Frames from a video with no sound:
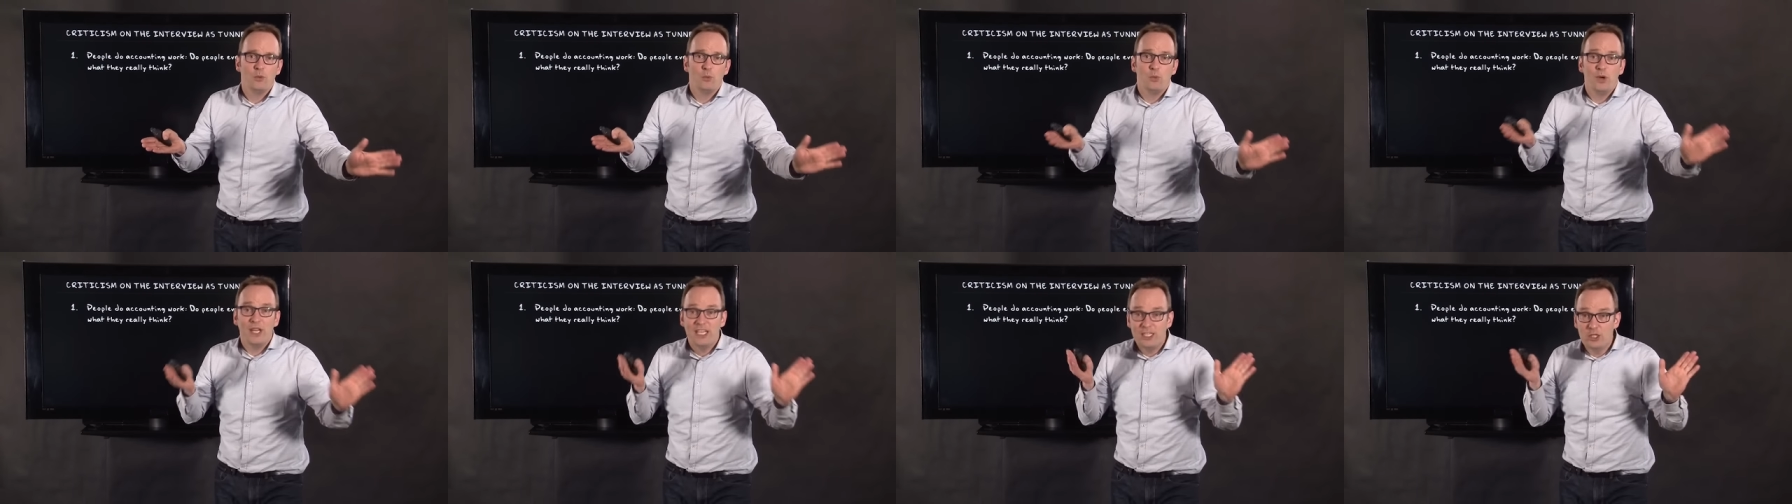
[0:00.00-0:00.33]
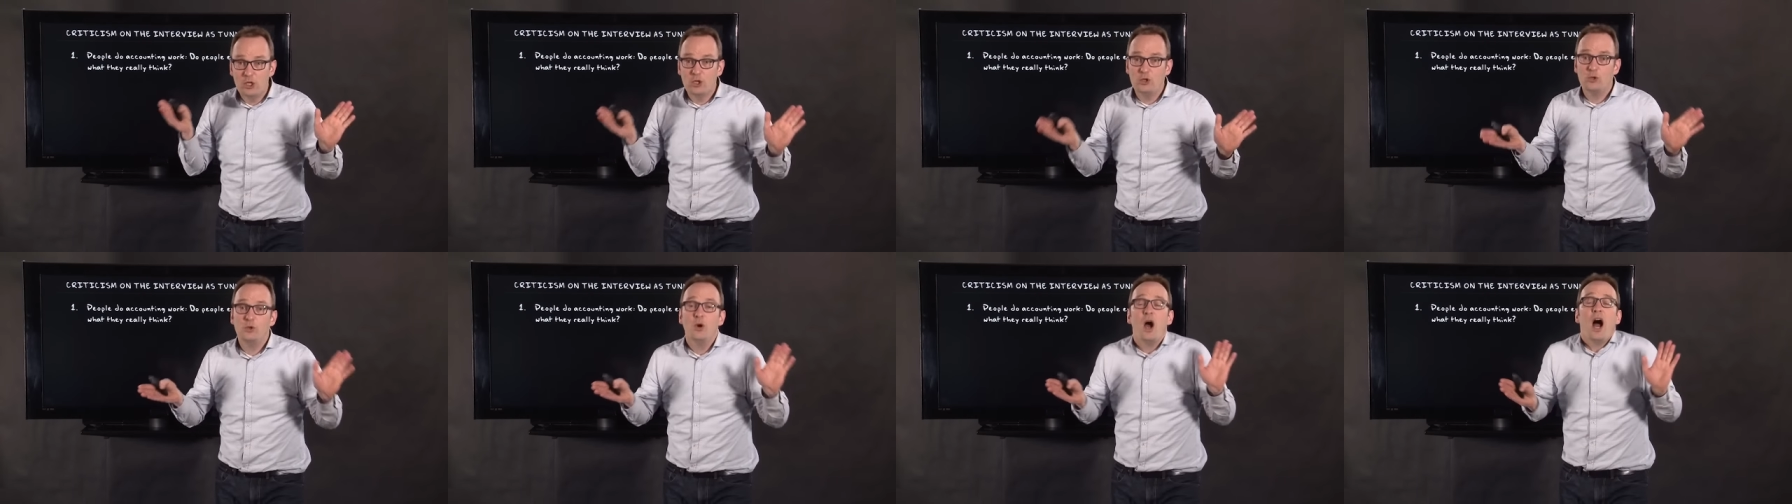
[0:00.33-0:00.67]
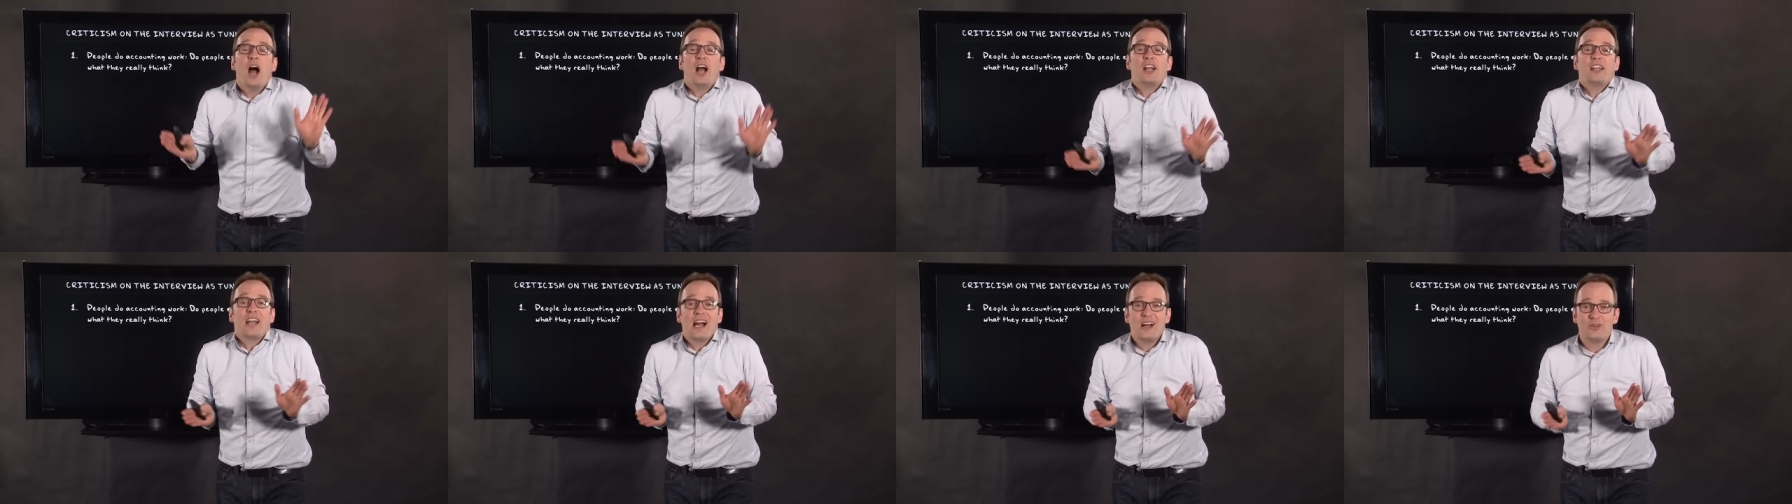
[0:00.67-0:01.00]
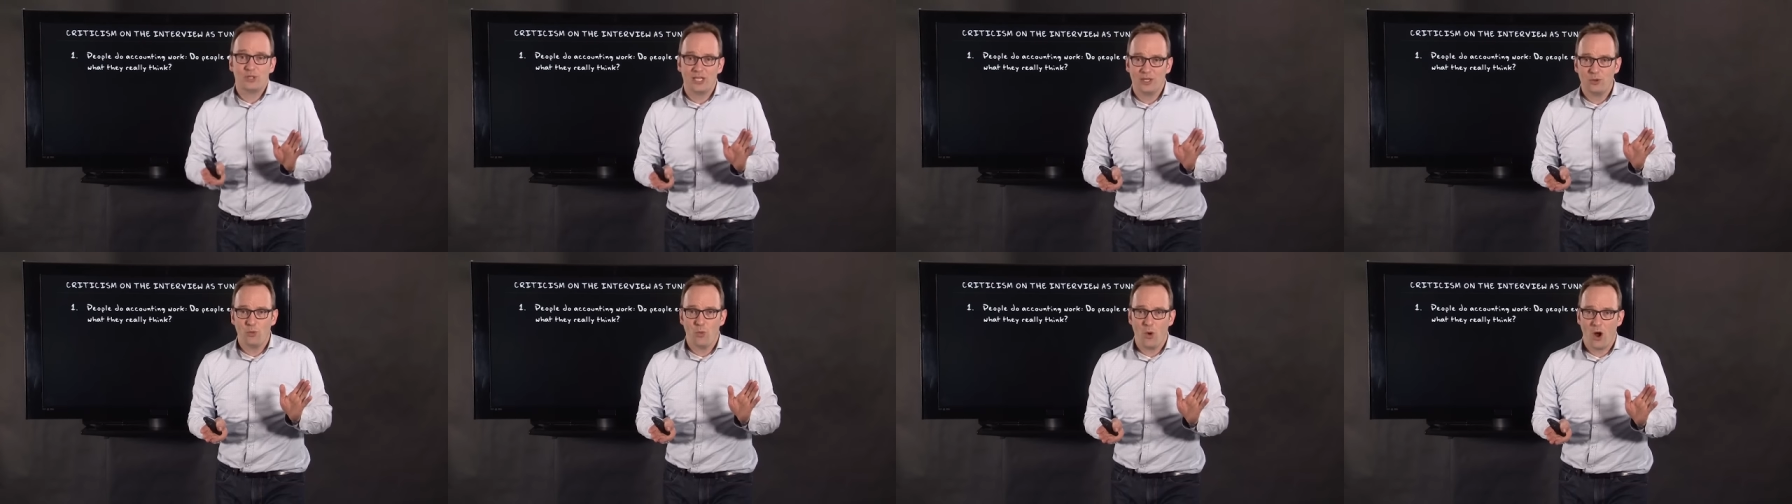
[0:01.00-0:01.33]
We do
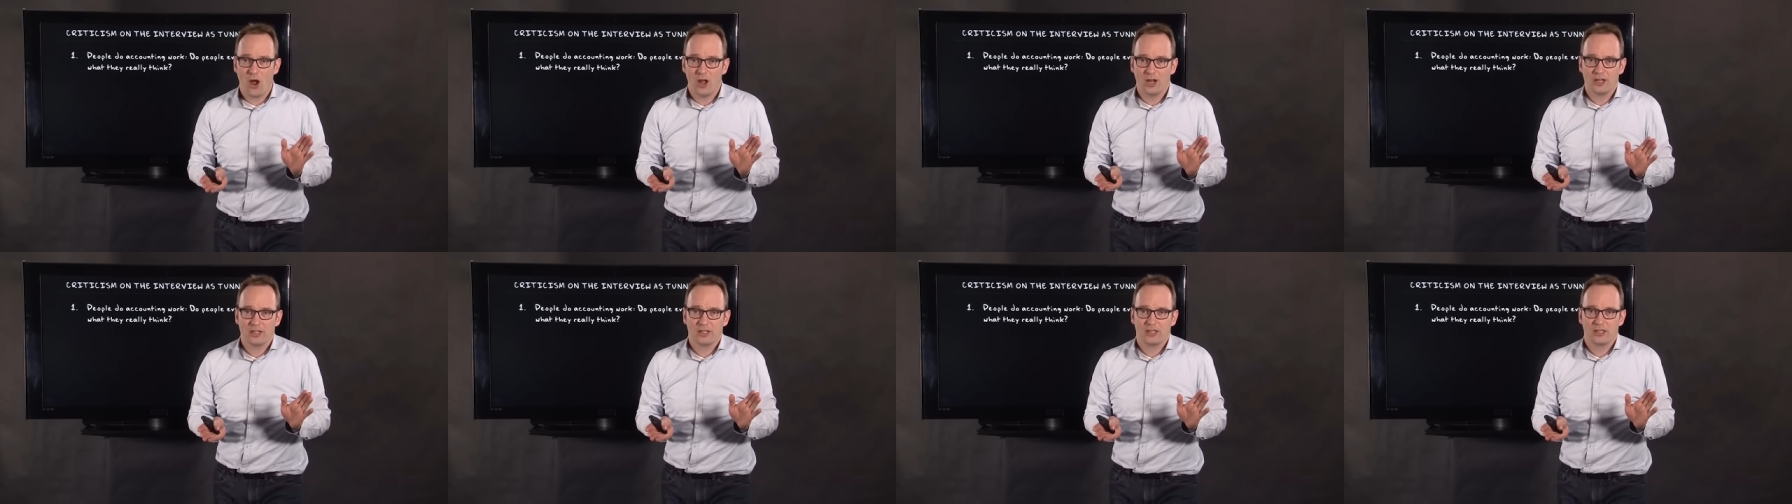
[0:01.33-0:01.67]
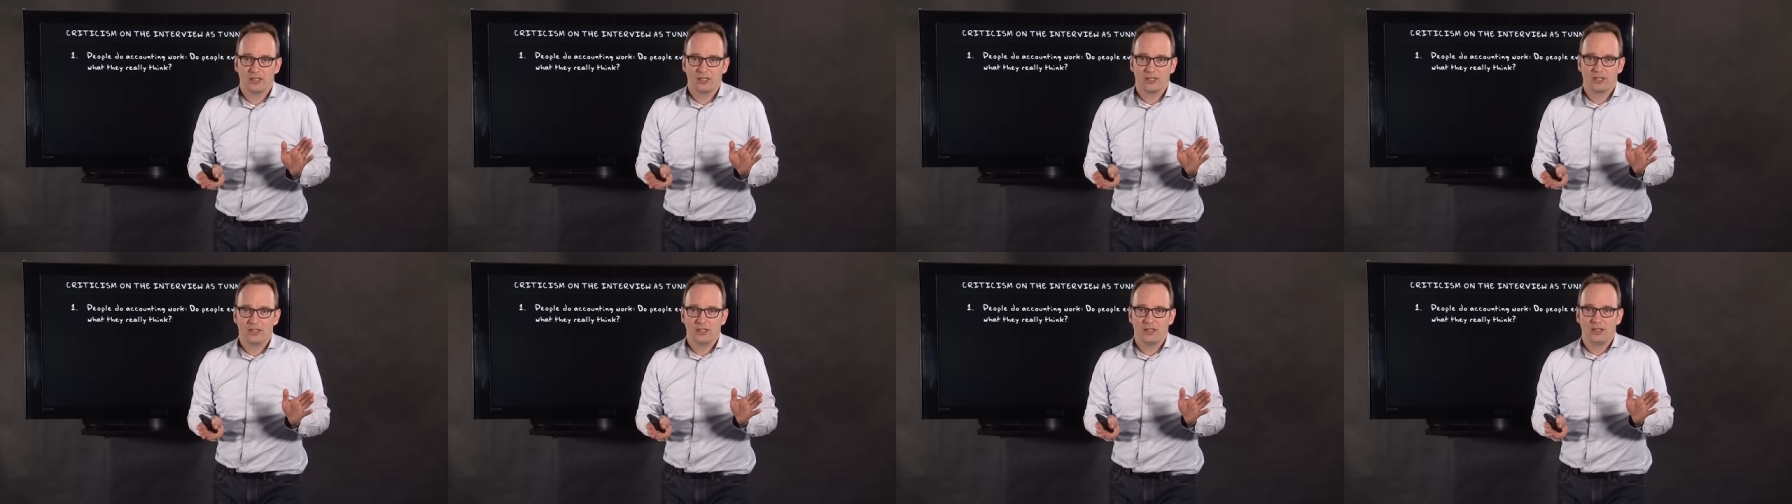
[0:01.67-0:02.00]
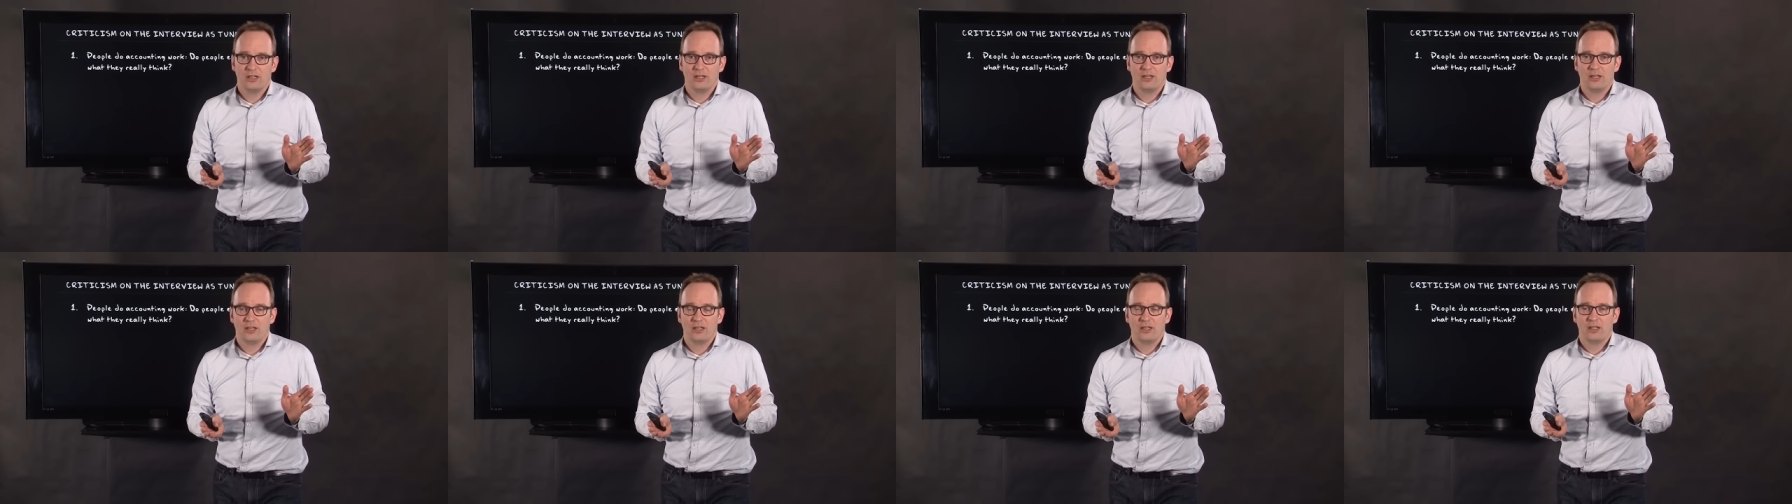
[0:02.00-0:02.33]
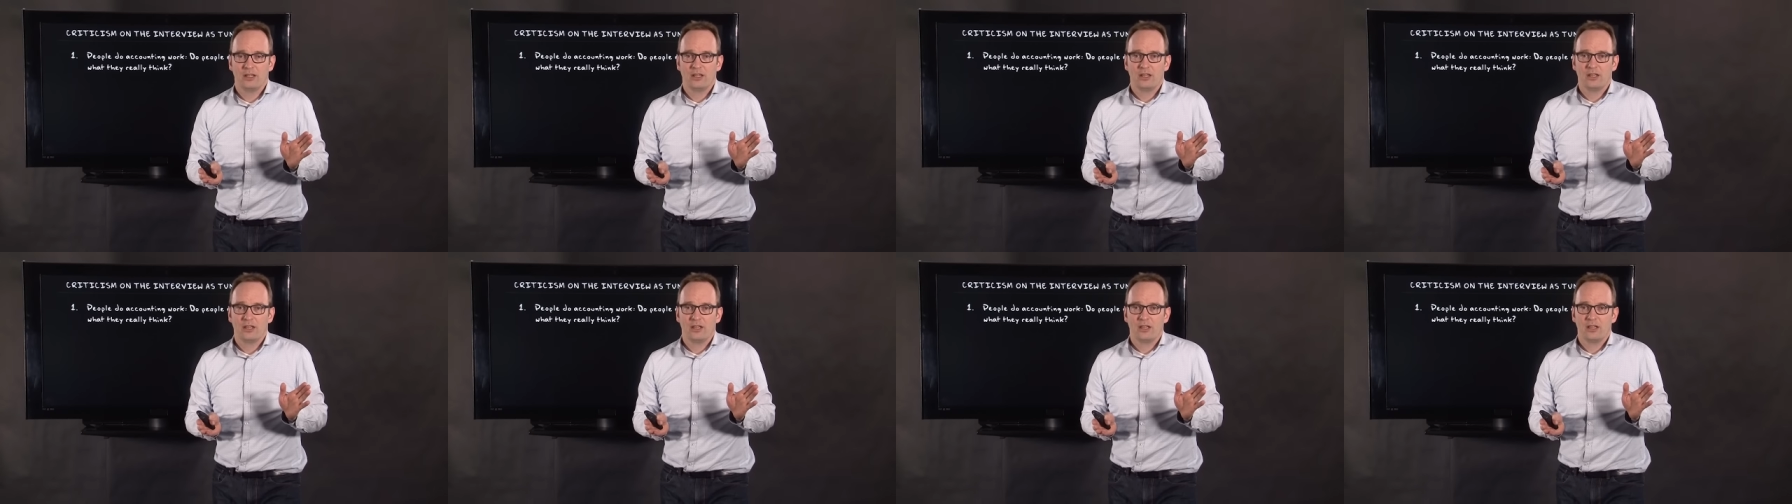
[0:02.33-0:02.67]
accounting work.
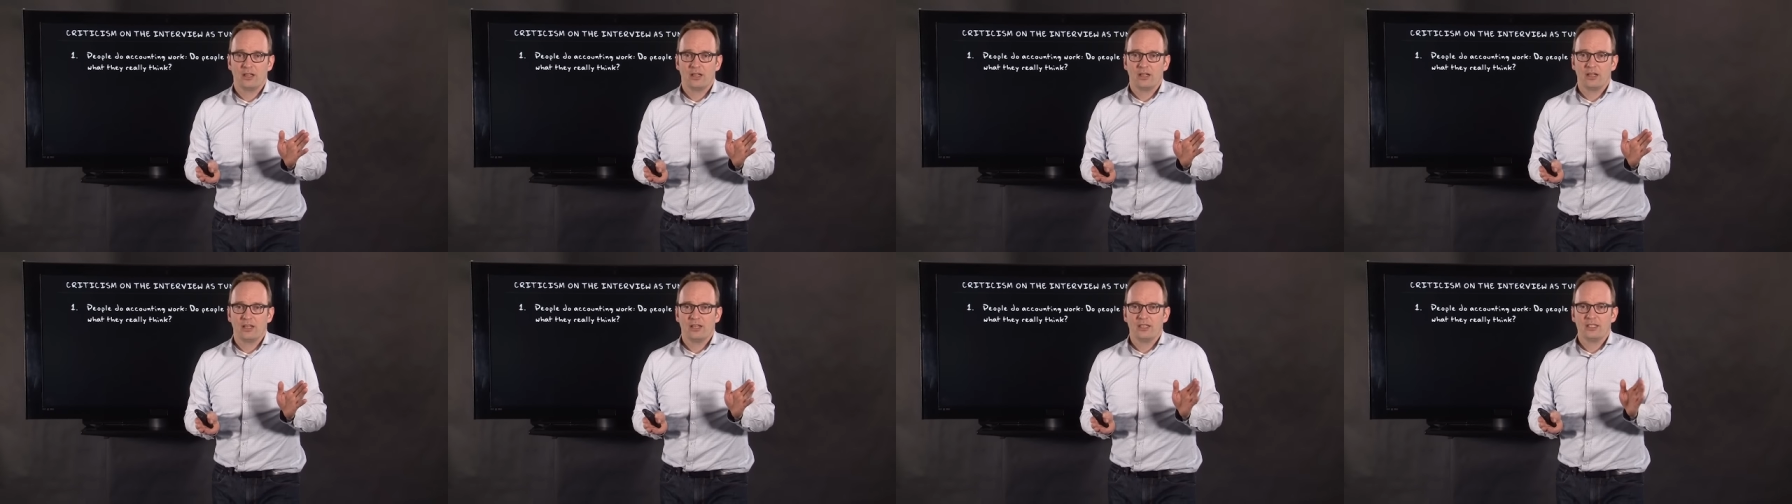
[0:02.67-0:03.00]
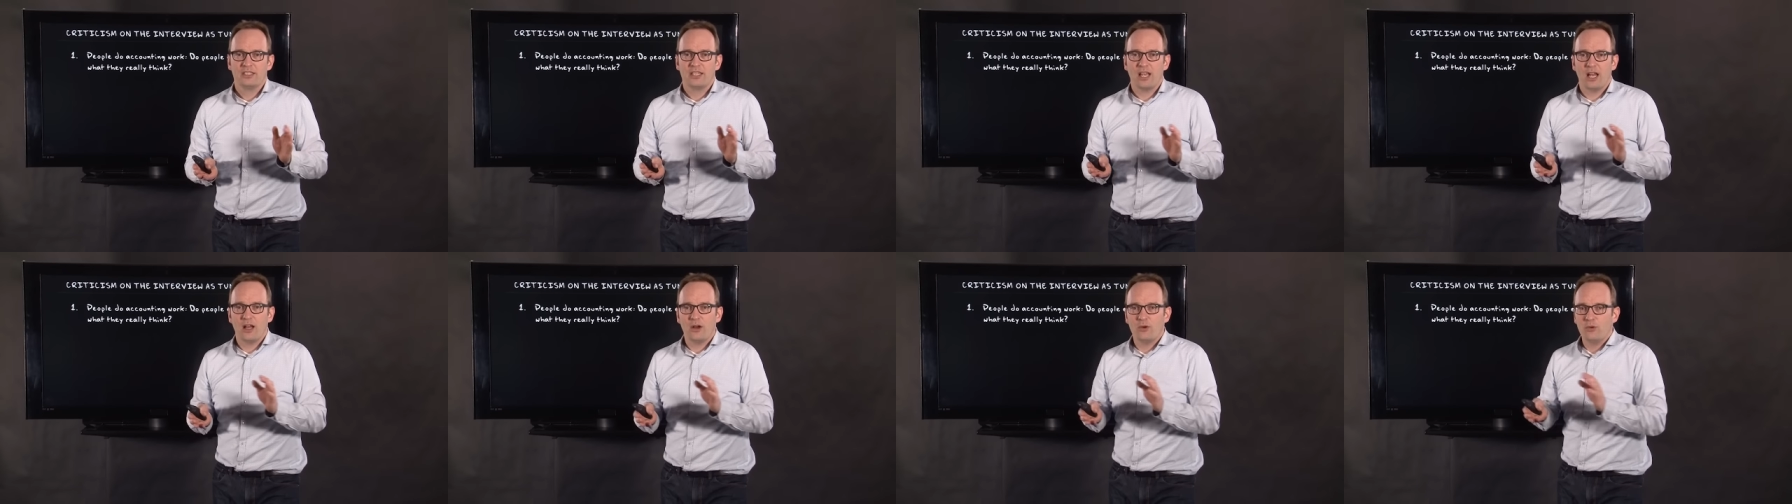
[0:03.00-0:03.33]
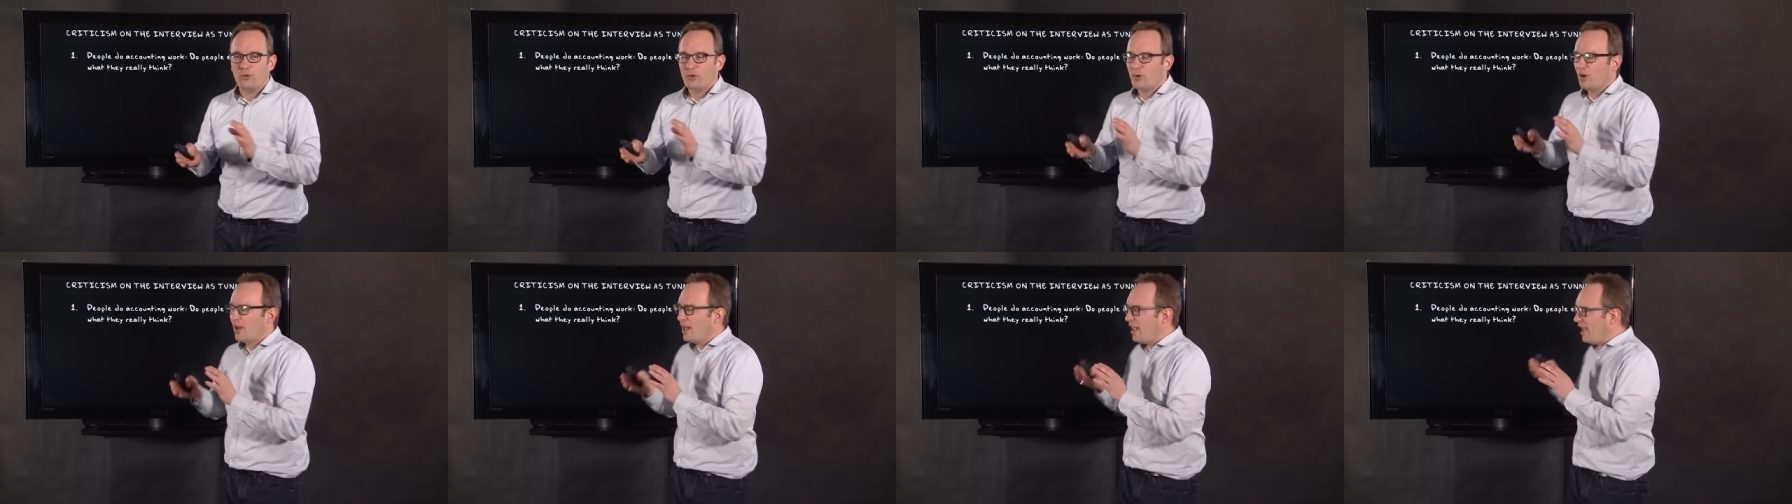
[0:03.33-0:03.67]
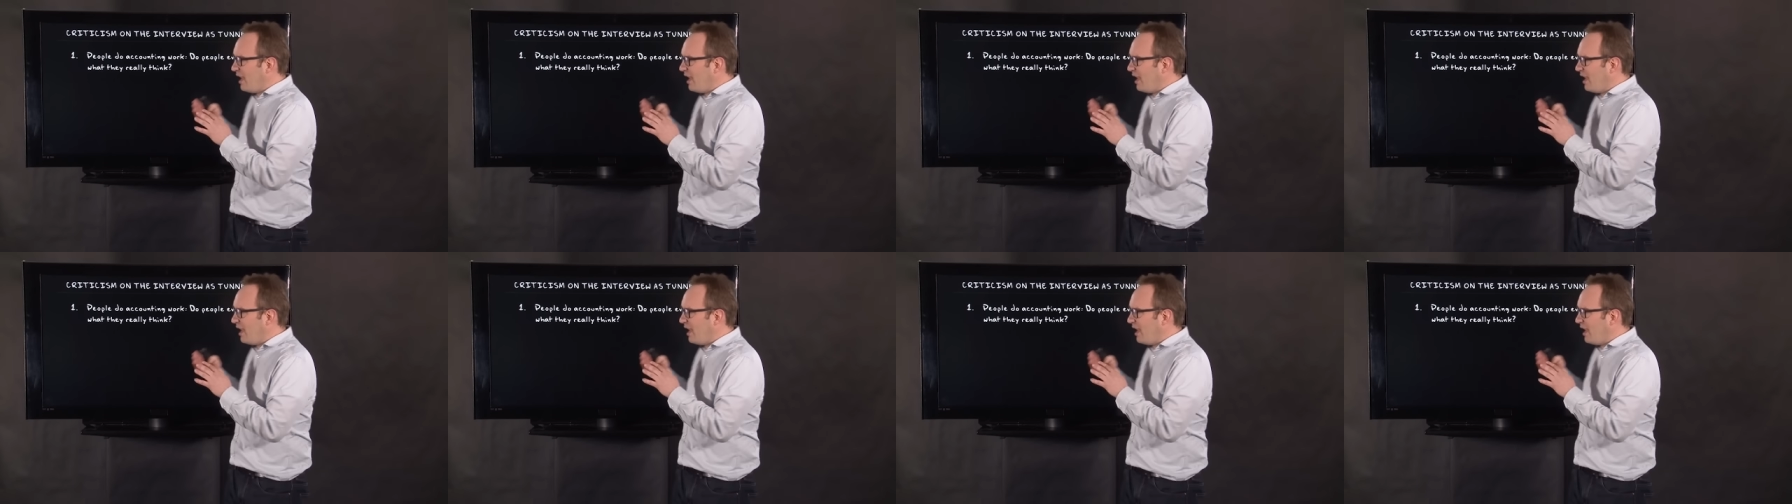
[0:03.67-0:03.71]
So